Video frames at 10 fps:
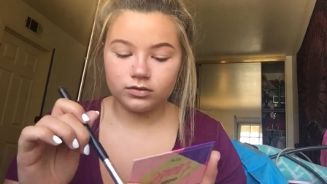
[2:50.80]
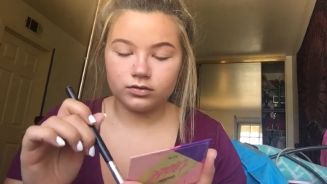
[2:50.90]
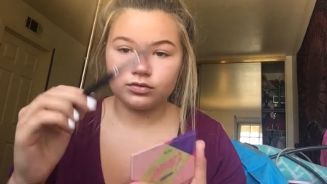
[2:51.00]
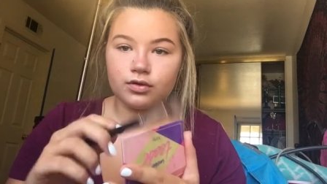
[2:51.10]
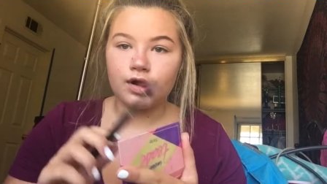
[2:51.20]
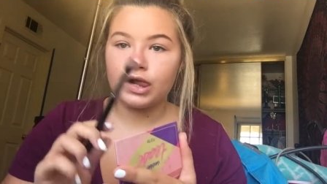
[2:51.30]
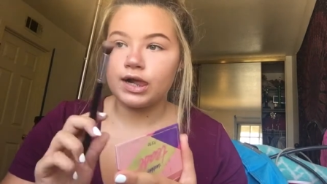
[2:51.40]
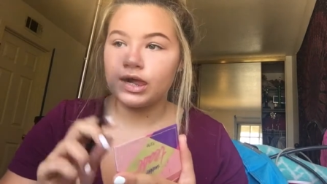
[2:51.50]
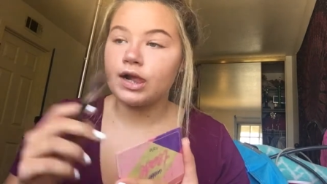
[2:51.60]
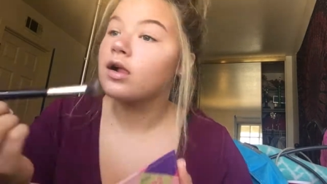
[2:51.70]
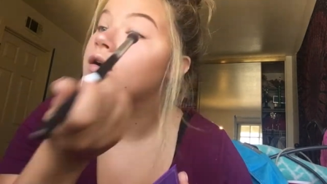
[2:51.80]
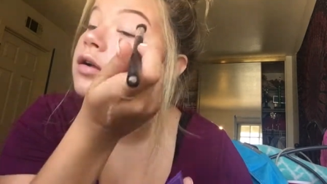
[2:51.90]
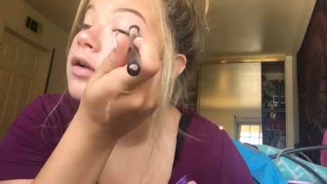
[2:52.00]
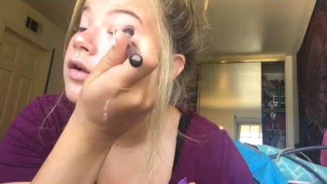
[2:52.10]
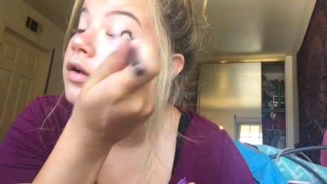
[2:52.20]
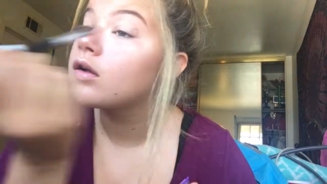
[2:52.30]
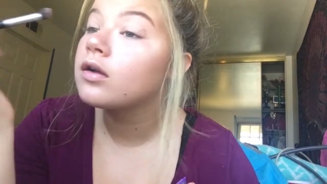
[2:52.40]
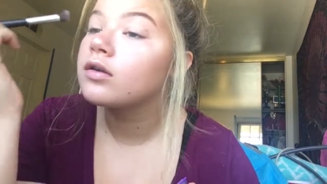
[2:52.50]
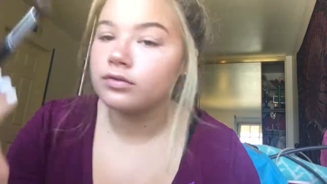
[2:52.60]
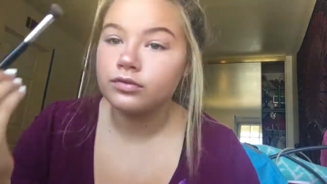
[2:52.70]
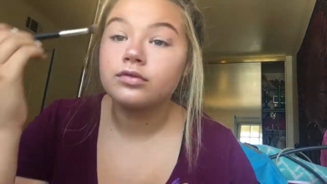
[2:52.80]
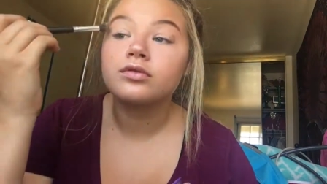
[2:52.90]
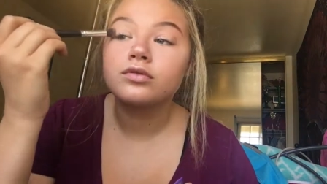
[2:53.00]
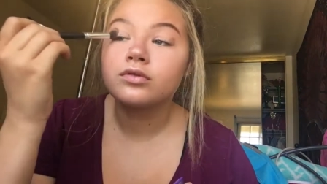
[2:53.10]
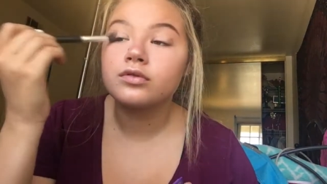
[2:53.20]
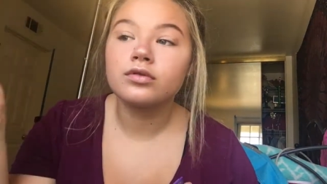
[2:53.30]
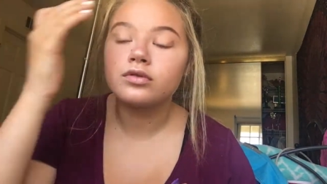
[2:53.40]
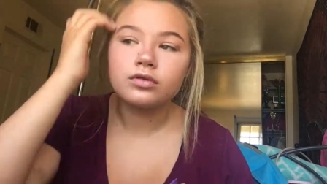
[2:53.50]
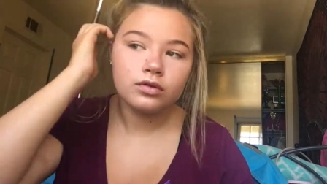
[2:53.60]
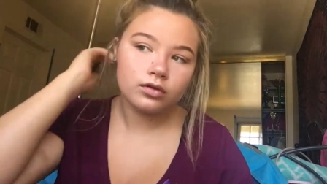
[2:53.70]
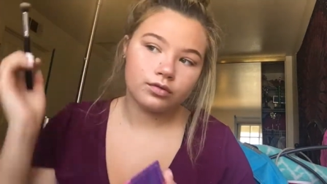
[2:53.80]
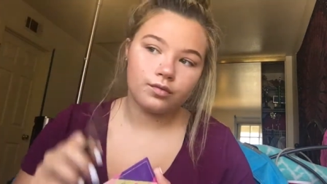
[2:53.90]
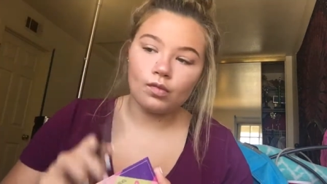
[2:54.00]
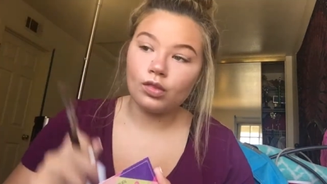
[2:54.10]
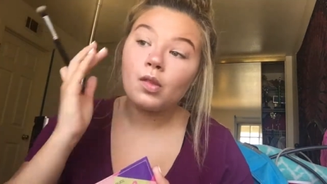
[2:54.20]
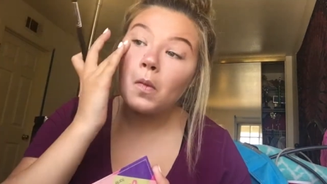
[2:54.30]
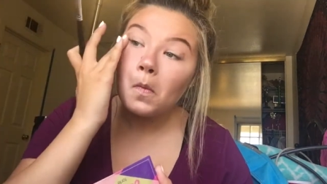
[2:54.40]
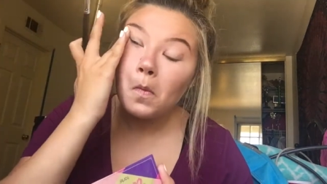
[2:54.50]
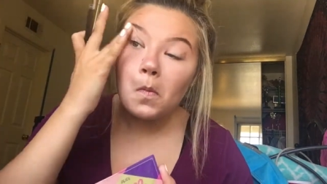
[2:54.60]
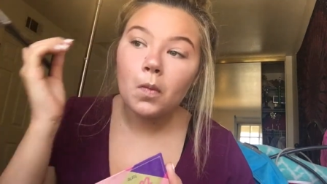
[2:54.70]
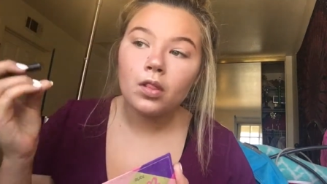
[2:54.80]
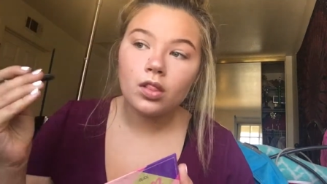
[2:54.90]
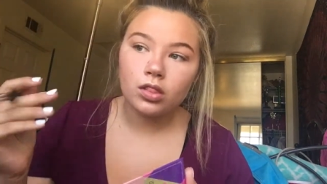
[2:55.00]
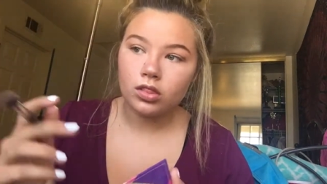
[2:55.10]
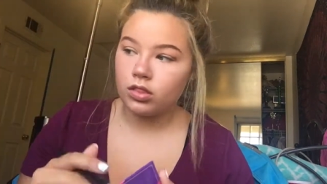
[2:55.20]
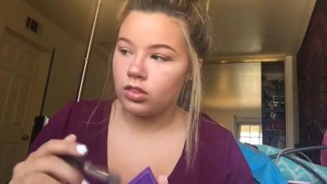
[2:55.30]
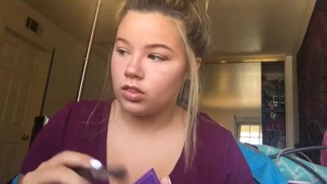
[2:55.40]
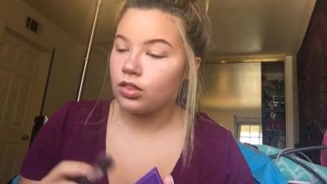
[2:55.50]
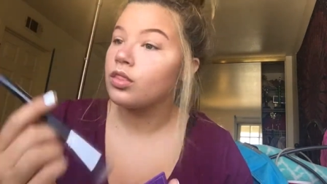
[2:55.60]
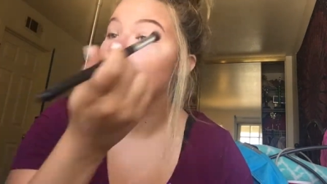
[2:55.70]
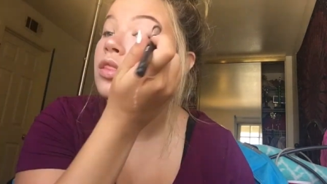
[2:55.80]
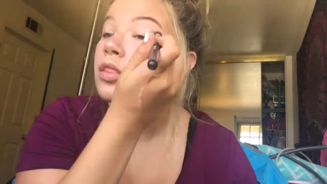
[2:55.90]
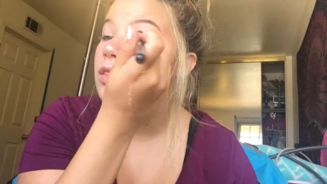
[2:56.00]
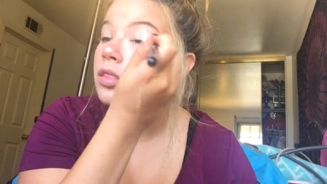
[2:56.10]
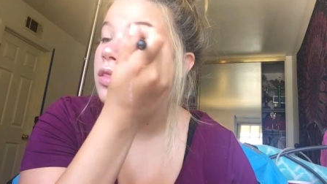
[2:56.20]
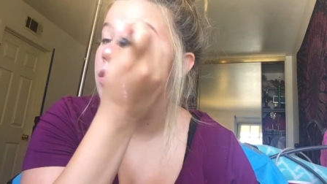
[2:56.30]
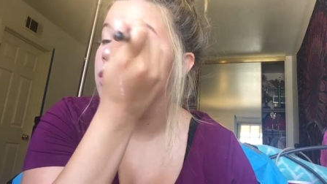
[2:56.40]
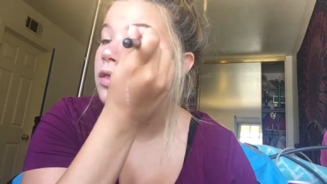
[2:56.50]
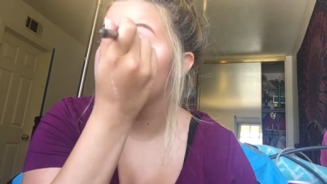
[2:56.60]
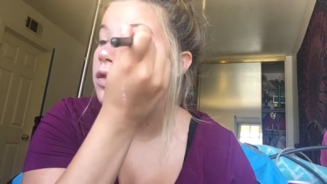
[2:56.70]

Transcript: Going back in with Heartbreaker, I use that to define my crease and I use a fluffy blending brush